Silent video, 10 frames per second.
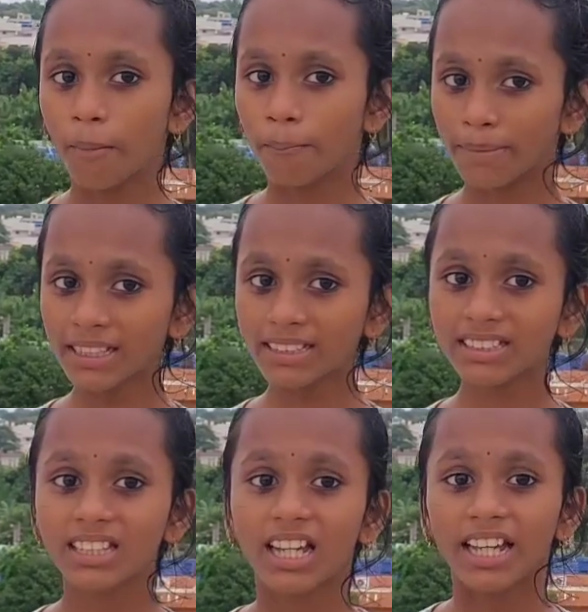
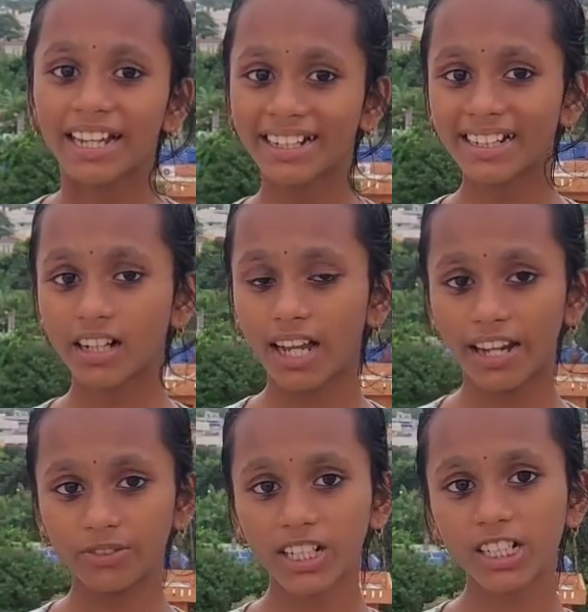Means it
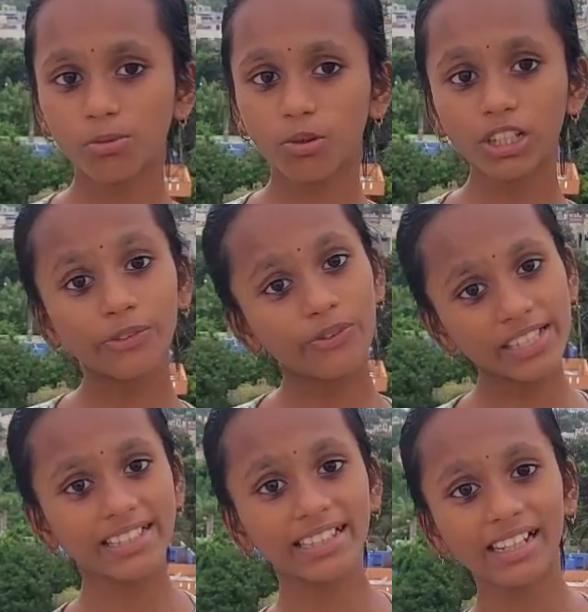affects both
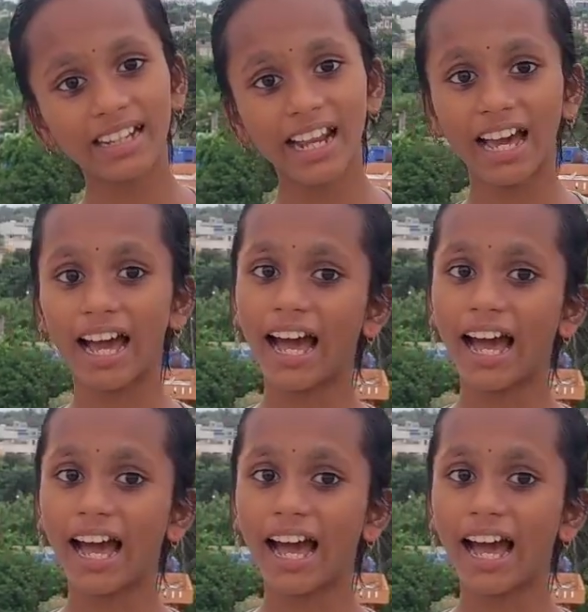physical